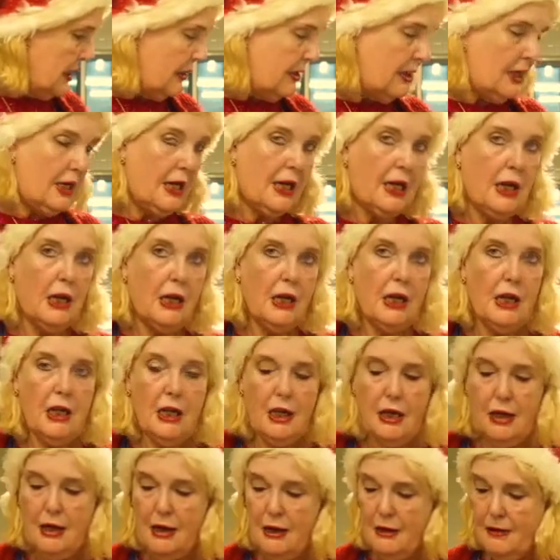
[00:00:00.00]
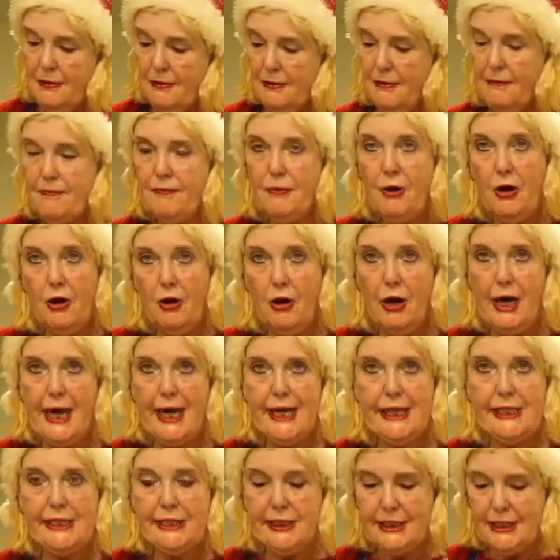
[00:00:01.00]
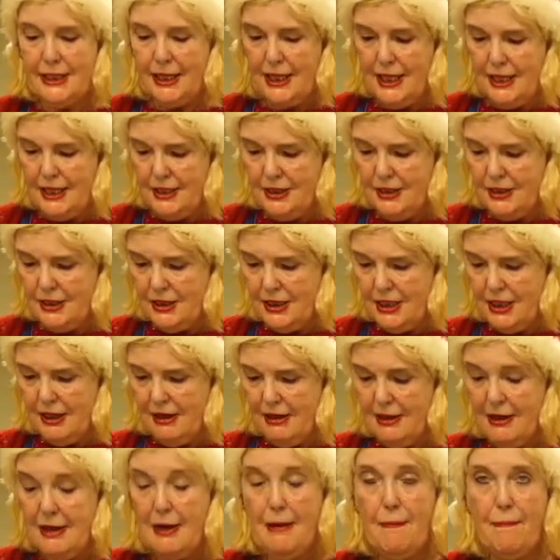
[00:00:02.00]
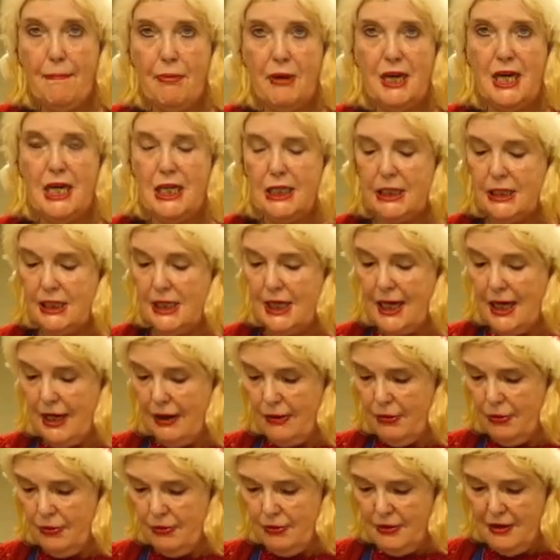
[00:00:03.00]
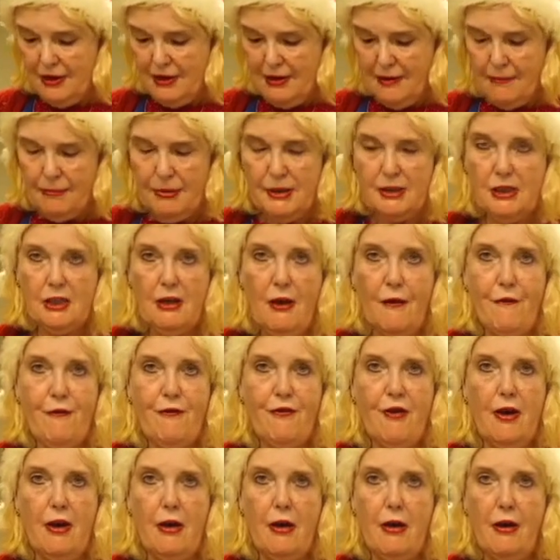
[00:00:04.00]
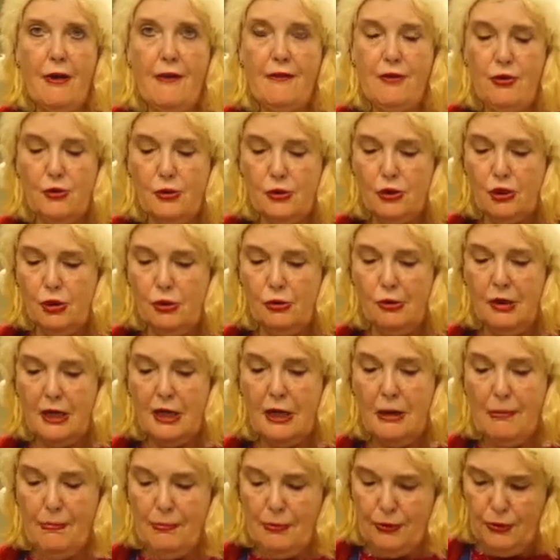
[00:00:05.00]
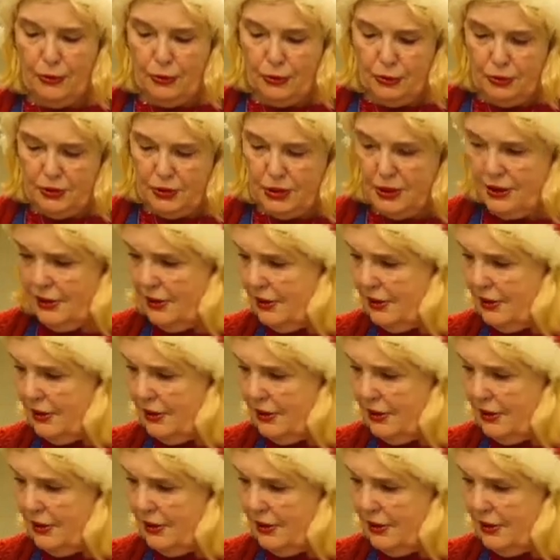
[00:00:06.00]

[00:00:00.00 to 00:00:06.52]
the little eyes and the beaks now. But so far I've got 2 little balls.